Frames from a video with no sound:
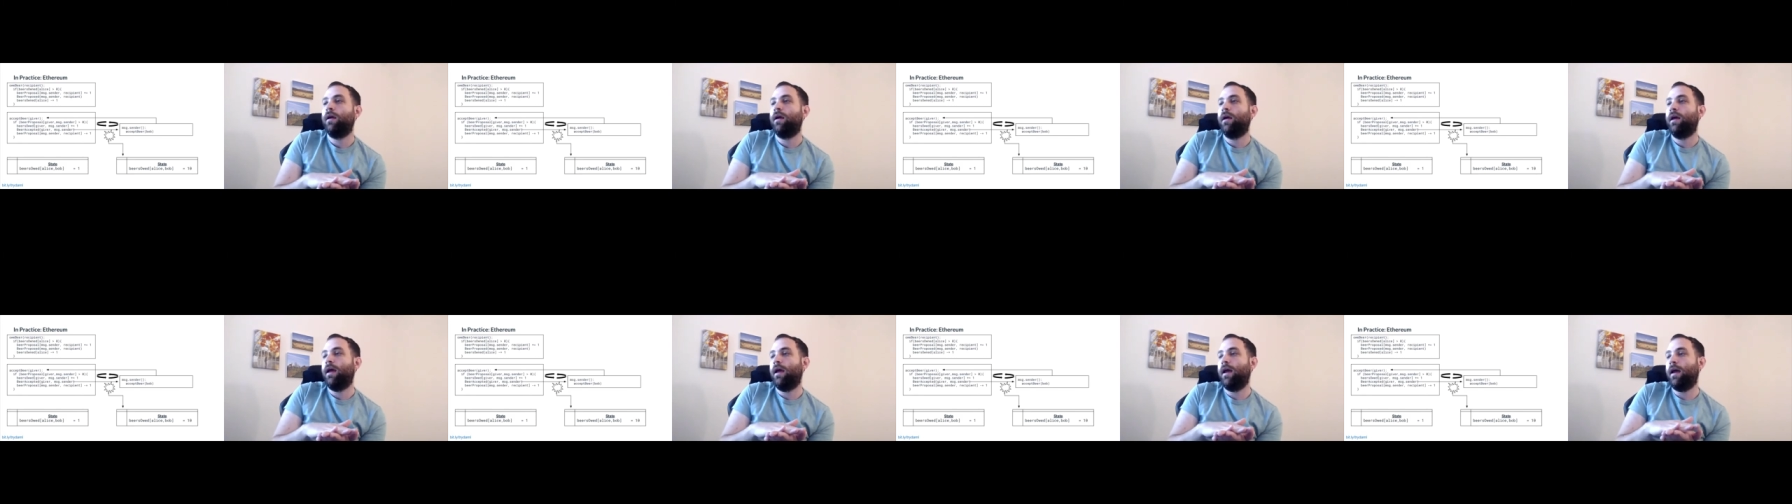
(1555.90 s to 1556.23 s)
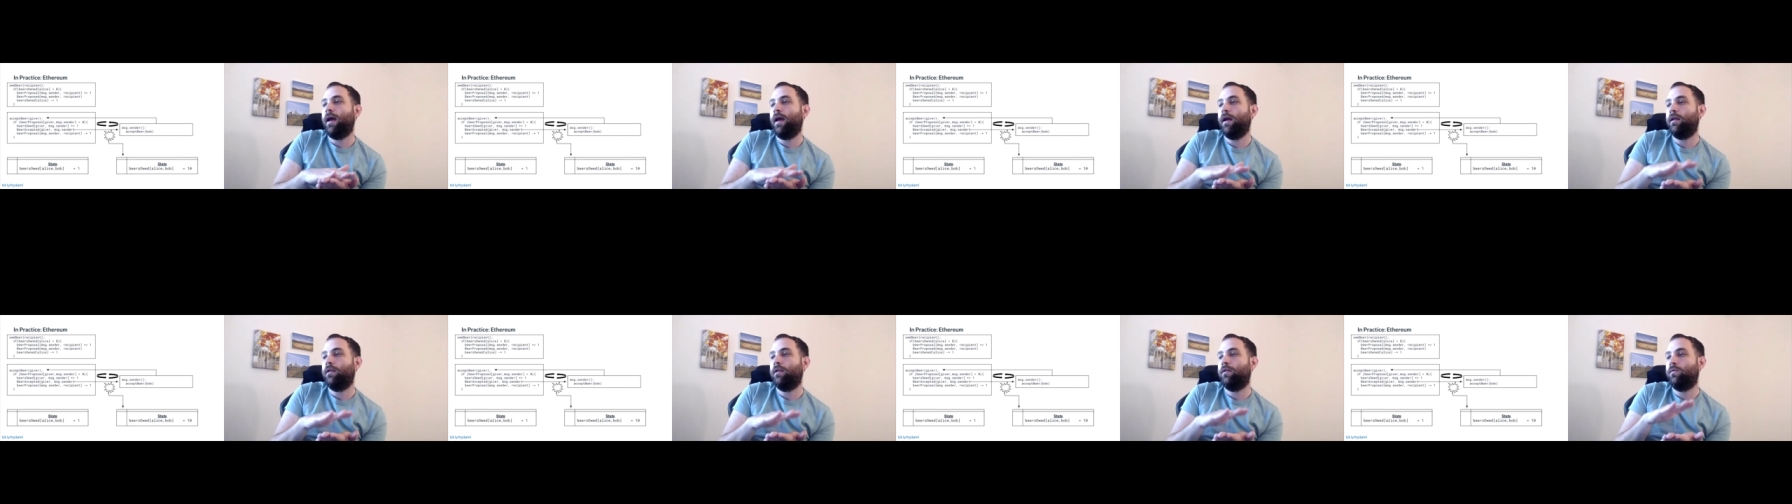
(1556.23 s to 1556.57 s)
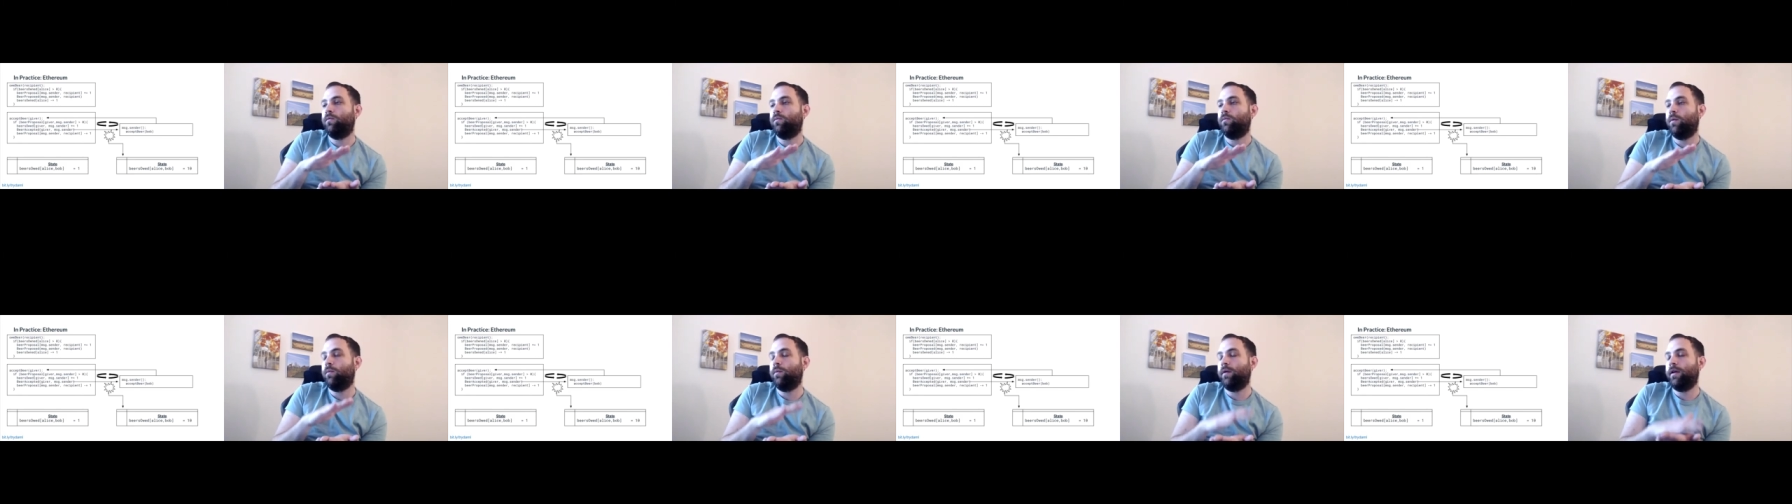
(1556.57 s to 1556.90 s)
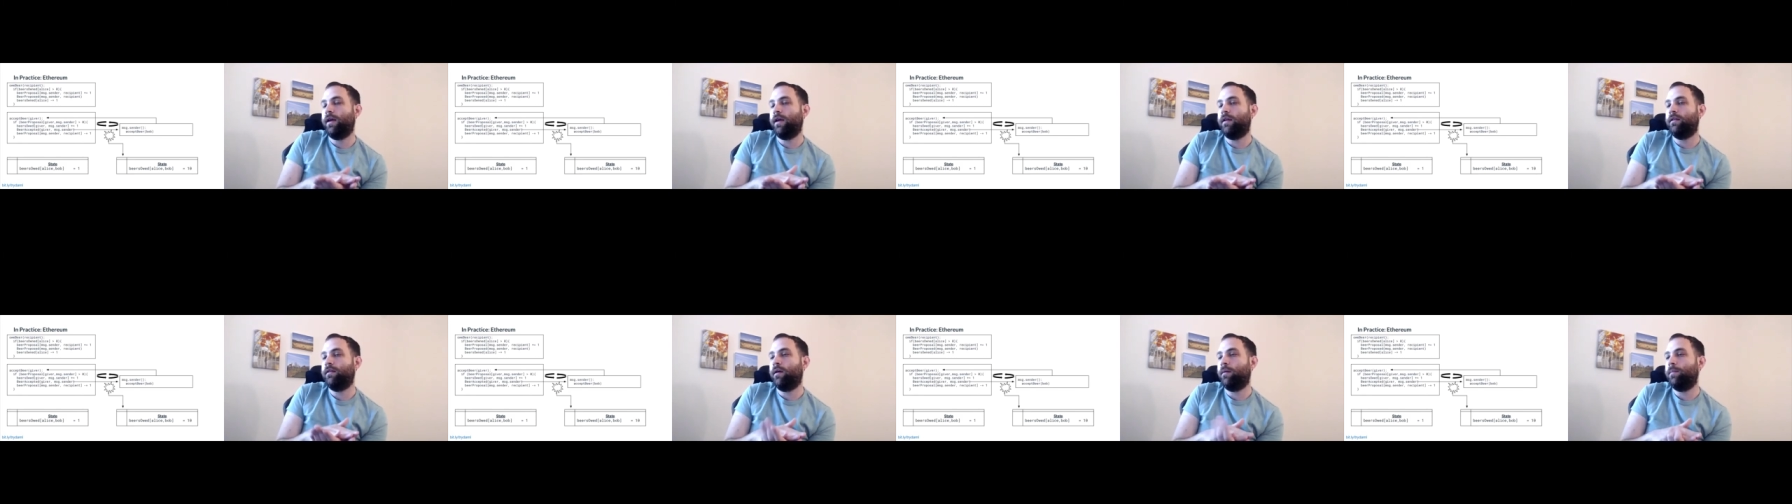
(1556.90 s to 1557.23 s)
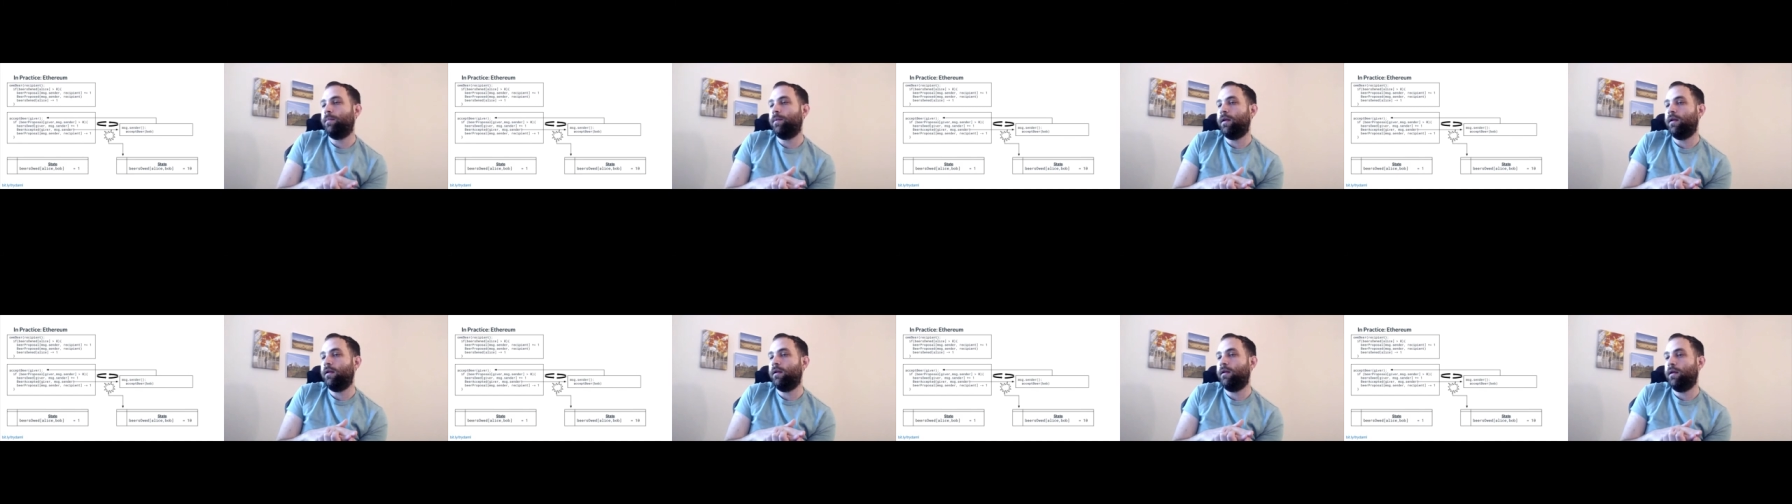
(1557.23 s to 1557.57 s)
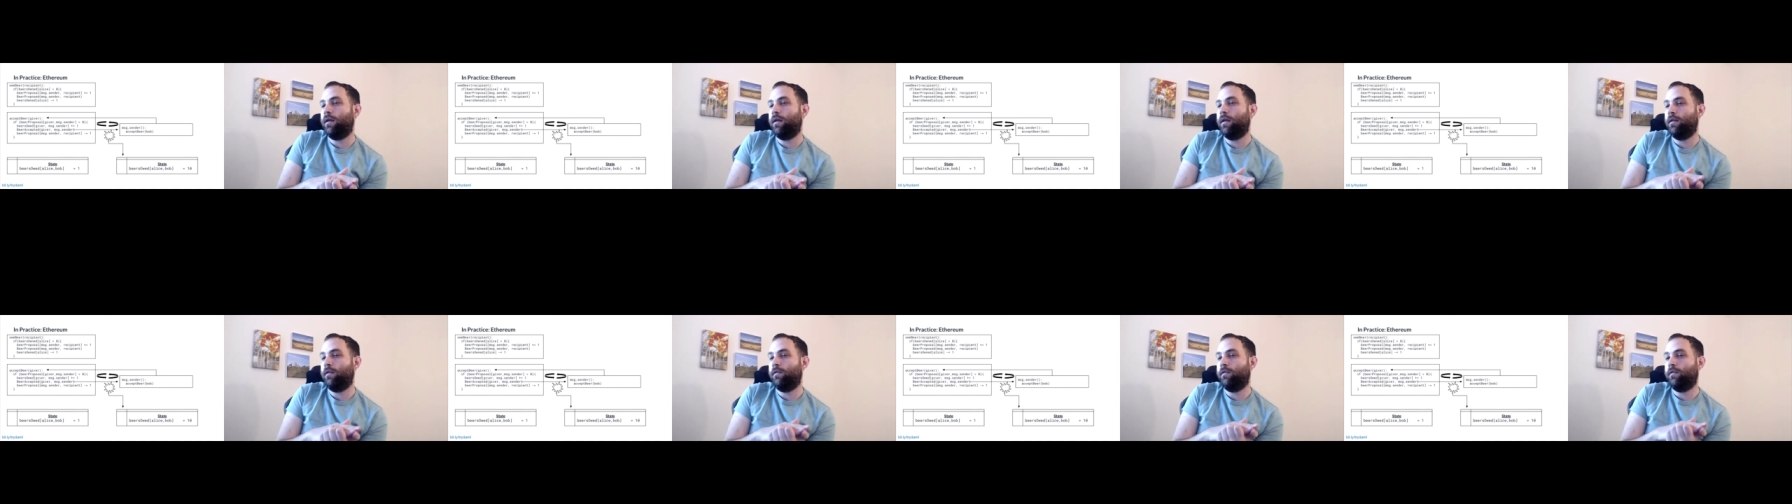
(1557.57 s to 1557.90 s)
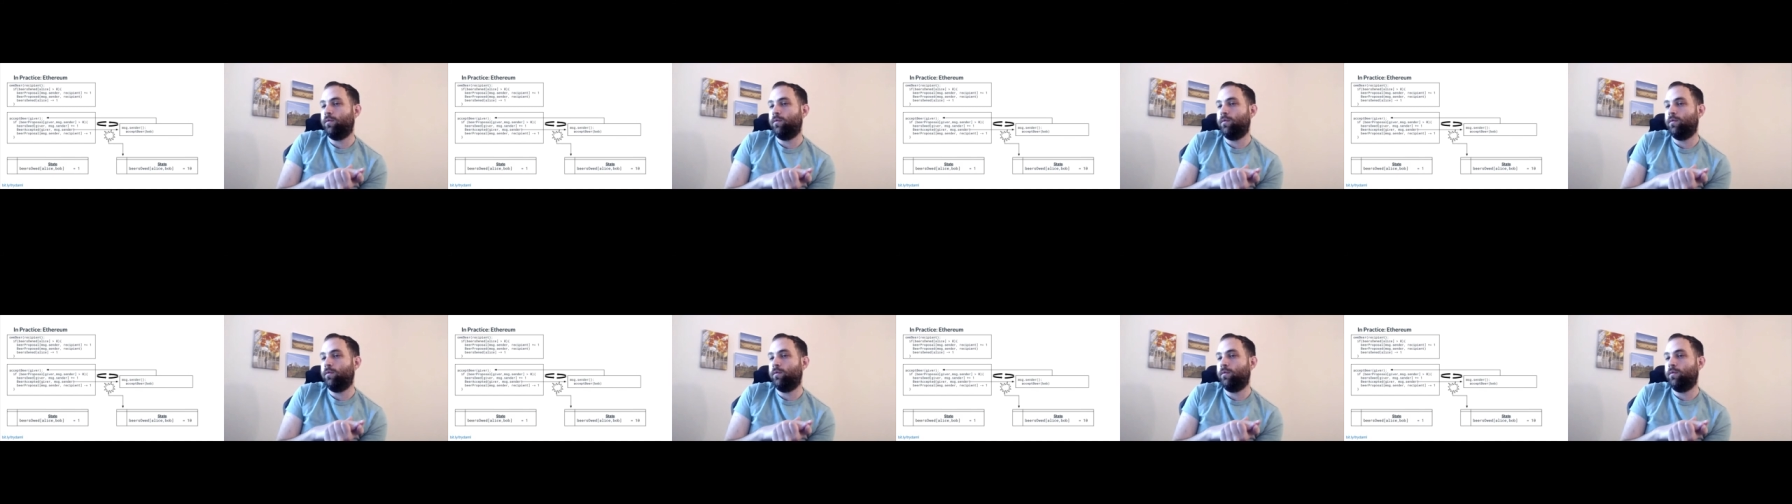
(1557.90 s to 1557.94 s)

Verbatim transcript: and what we end up in is